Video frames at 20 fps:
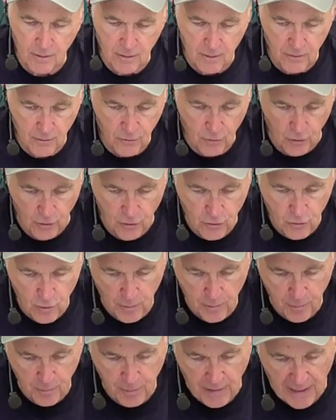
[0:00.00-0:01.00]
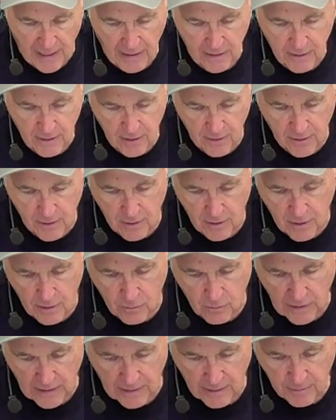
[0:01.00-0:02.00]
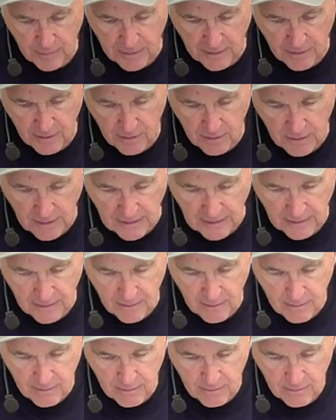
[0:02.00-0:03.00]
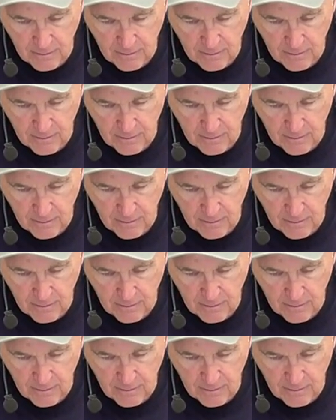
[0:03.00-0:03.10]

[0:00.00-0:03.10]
so you strip it back to the recommended length.